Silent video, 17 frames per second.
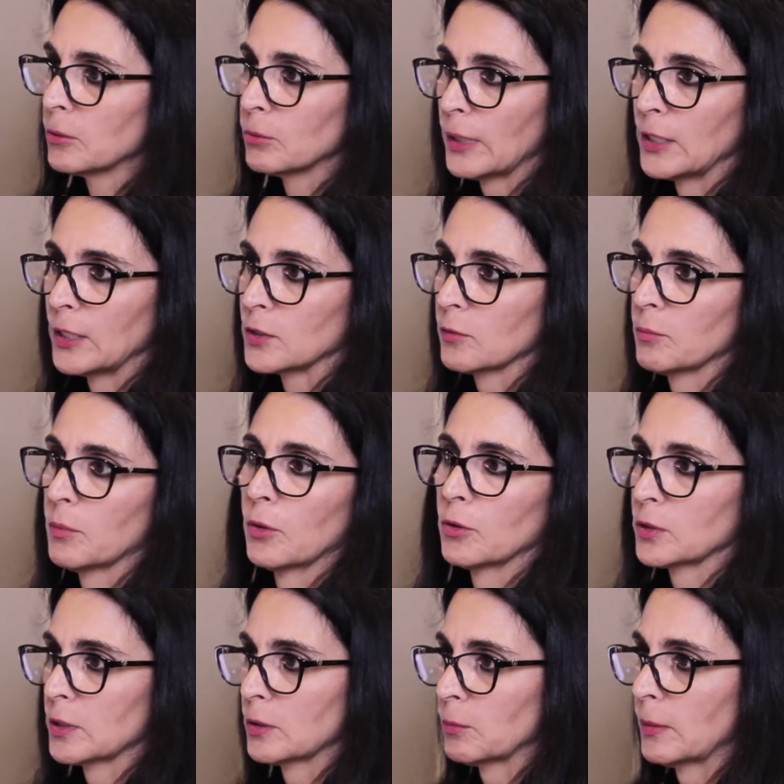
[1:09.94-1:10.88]
range of
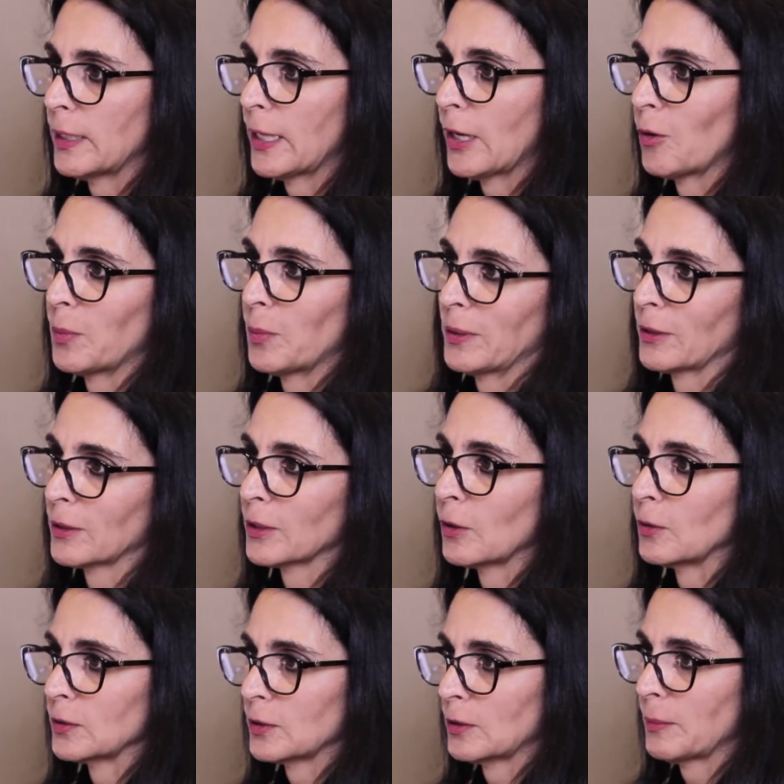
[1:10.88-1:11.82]
motion when they open and
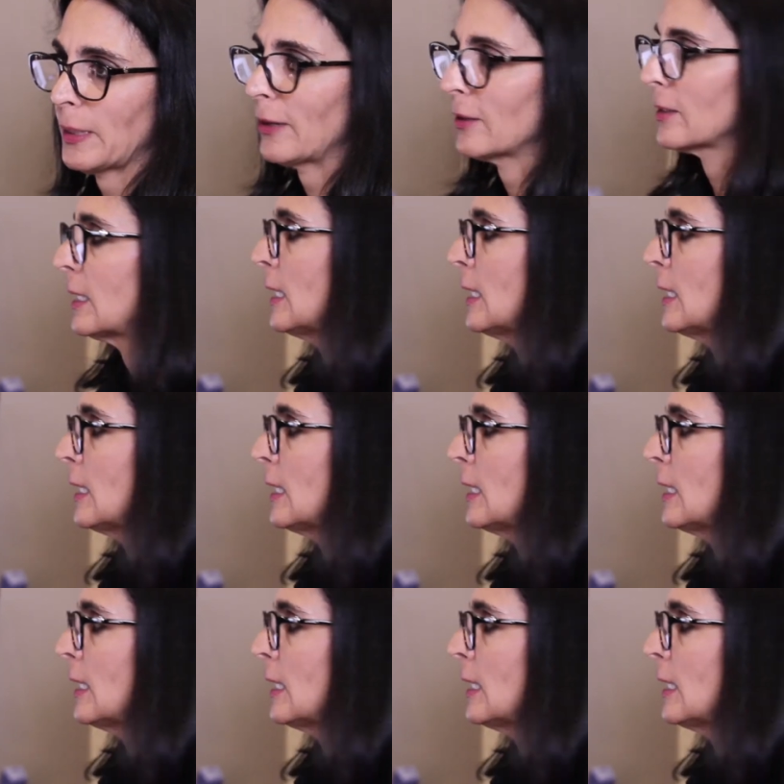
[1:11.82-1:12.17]
close their mouth.